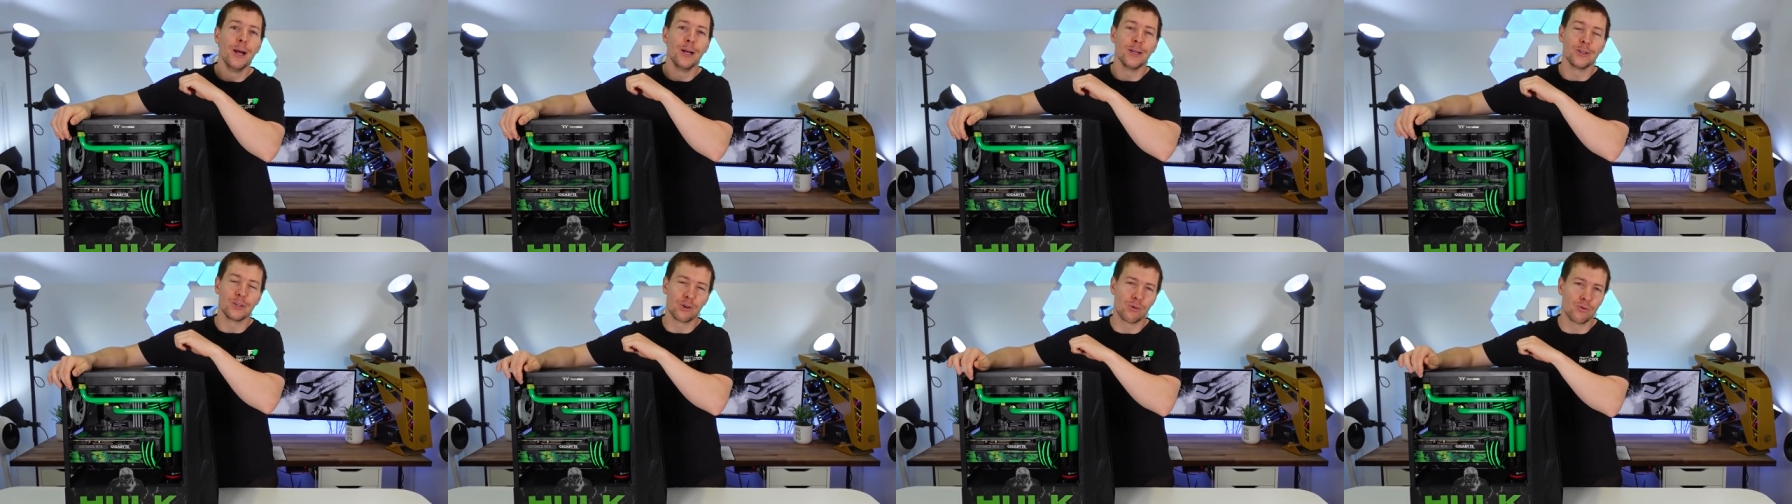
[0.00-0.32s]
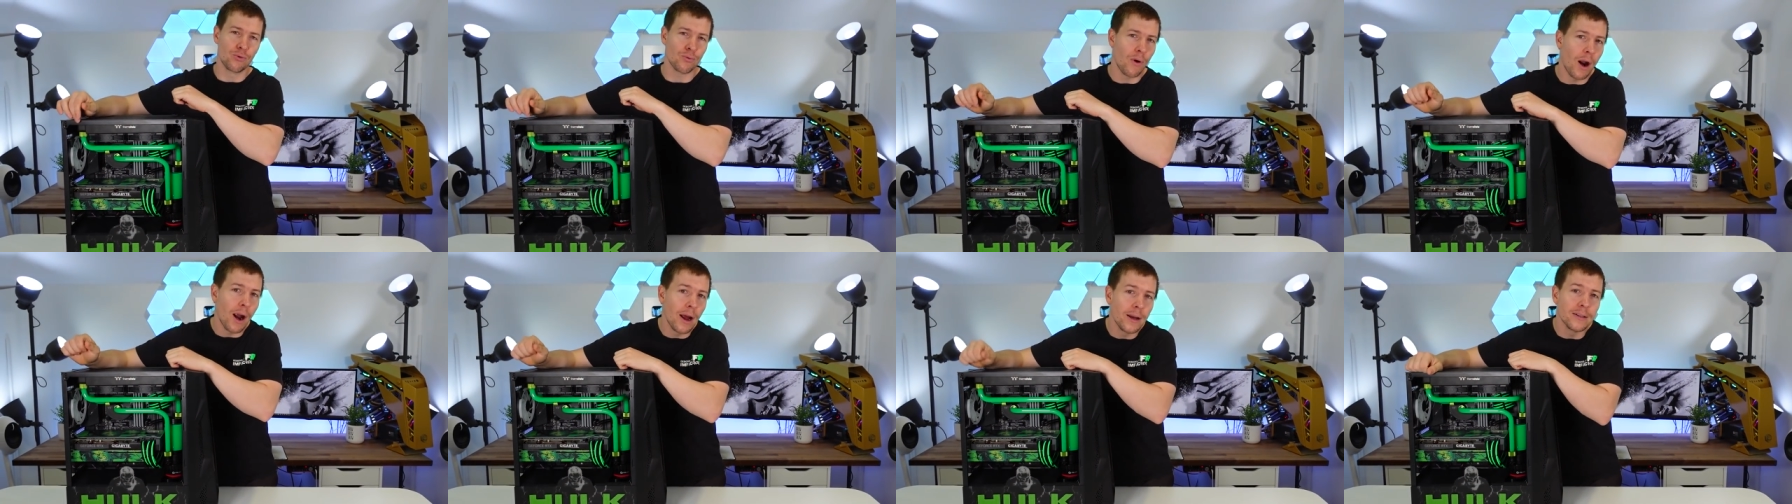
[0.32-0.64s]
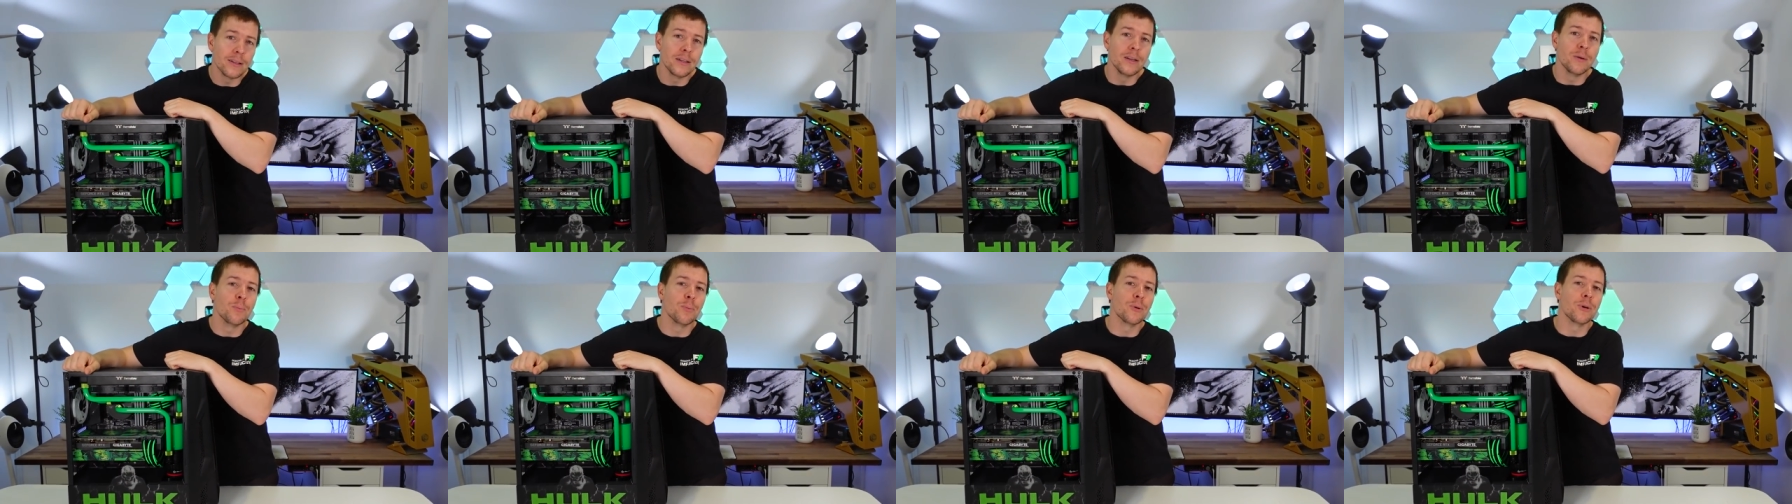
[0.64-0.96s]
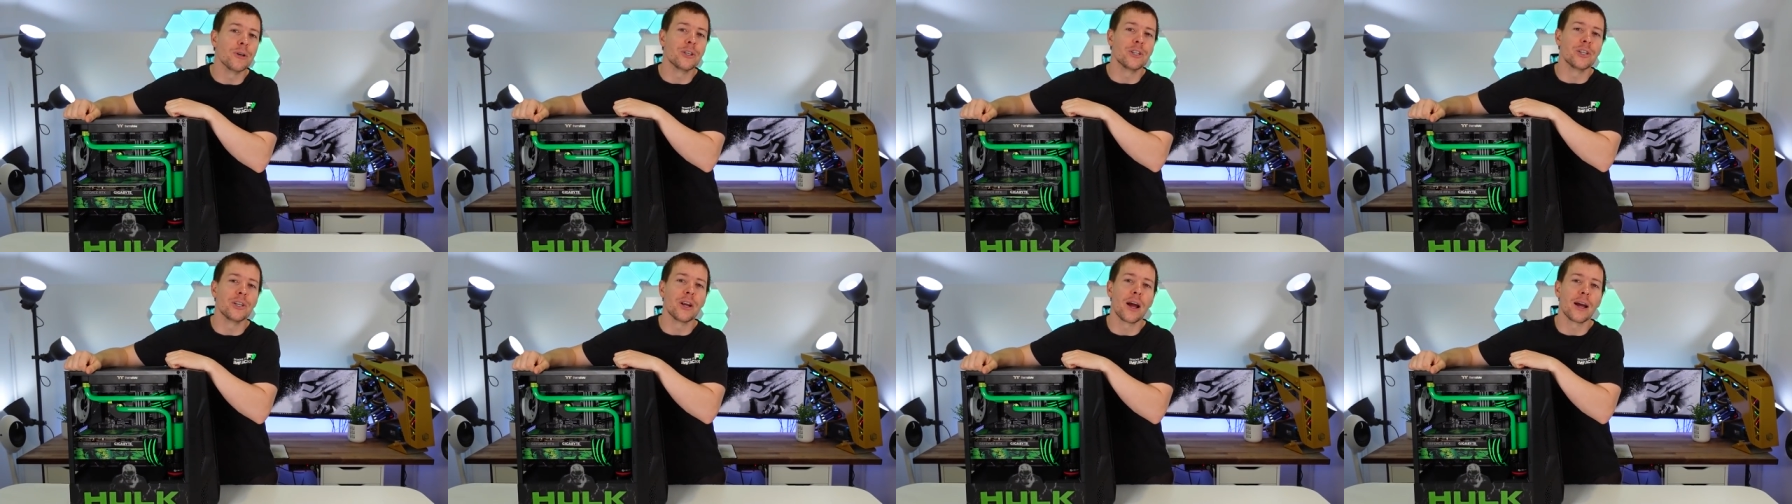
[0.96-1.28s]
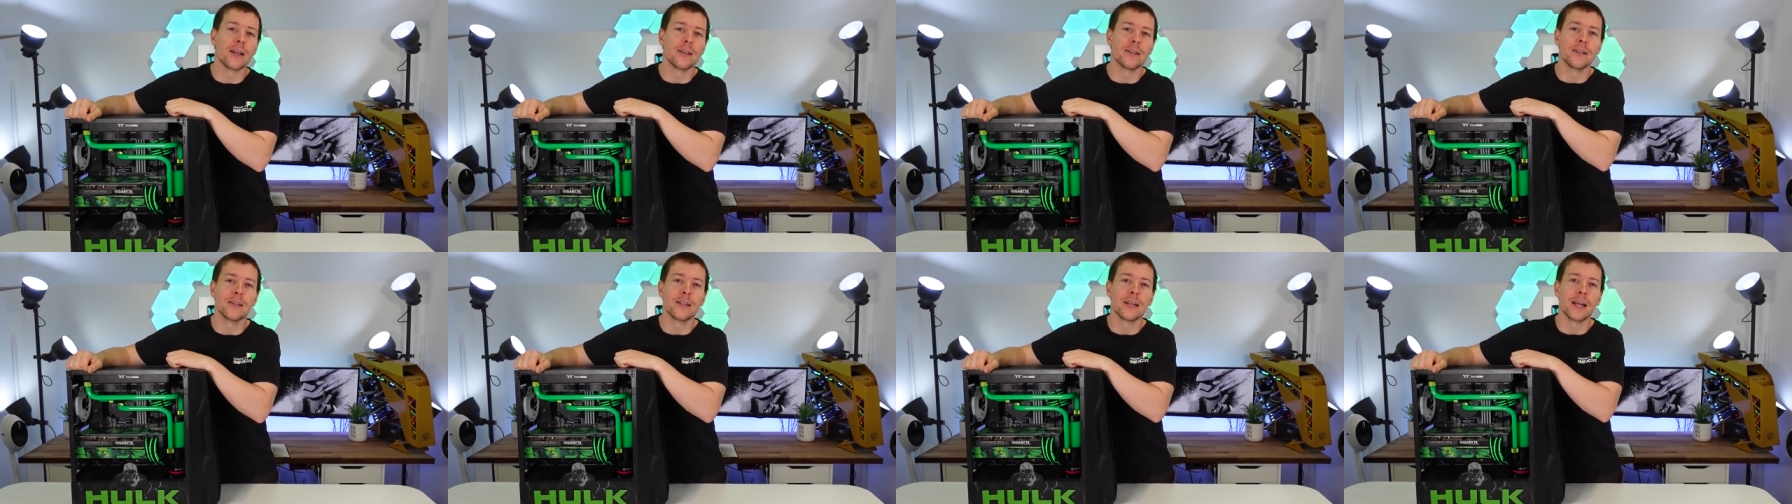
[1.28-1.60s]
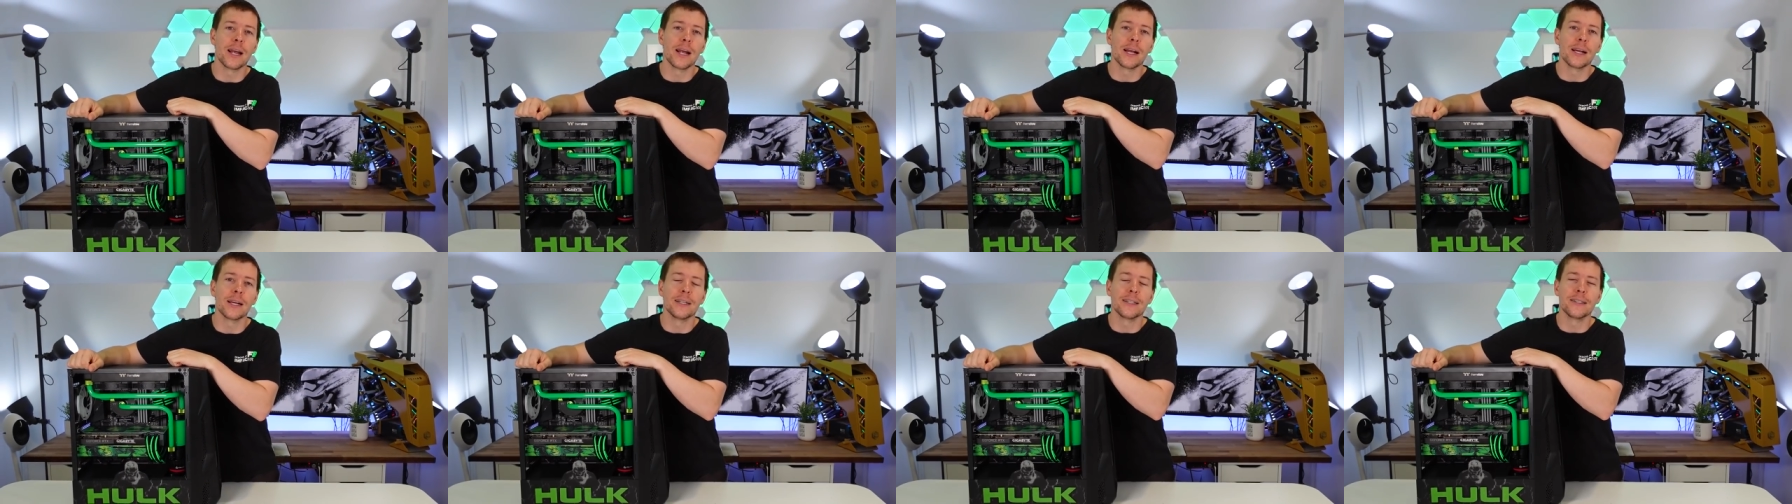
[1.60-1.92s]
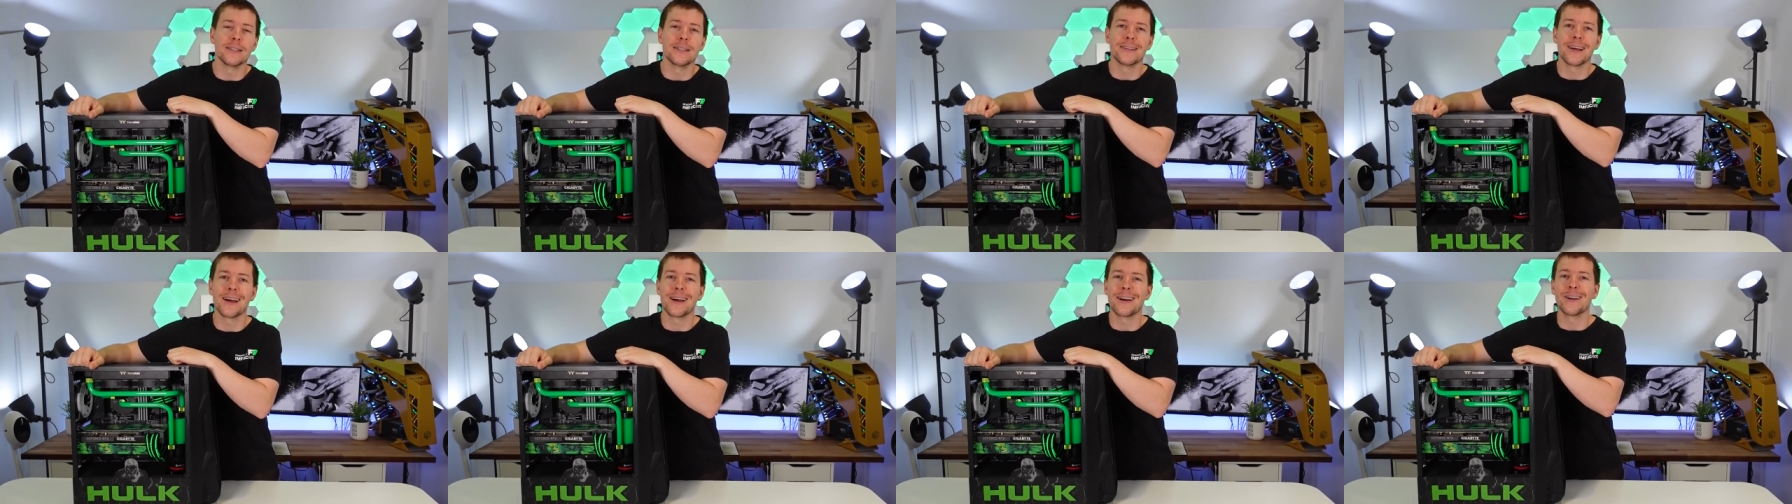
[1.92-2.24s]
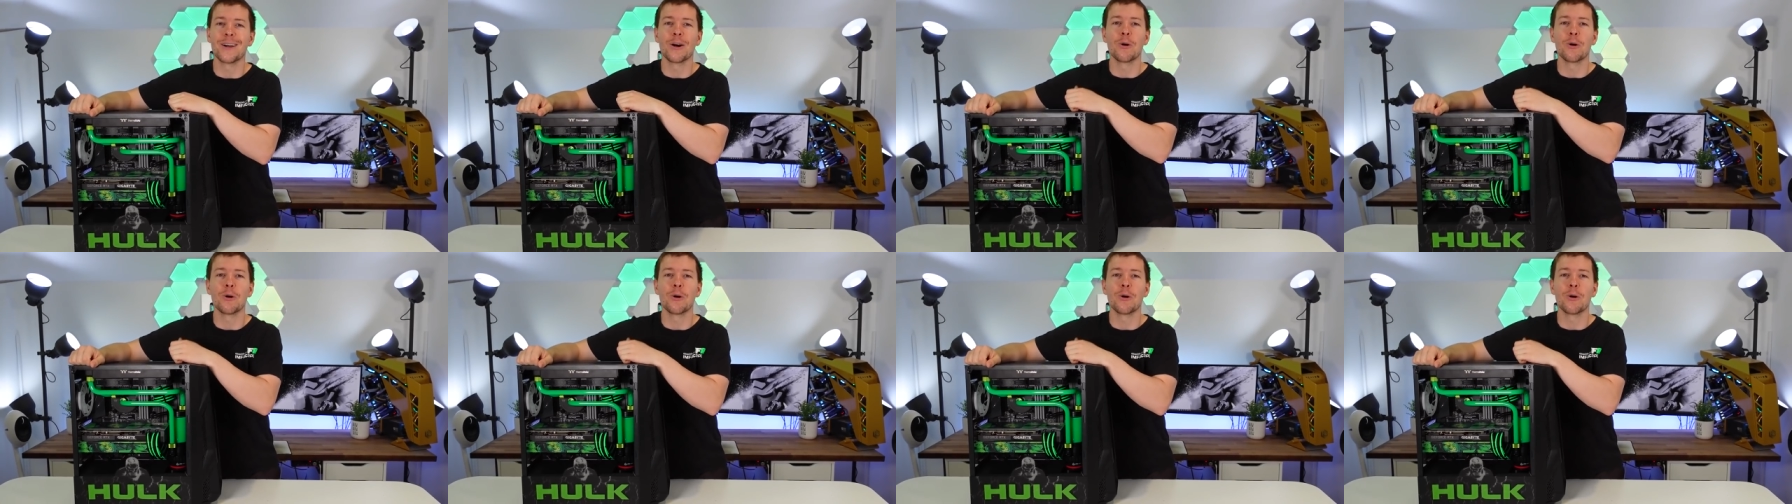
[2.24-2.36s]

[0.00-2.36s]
It's greatly appreciated and uh,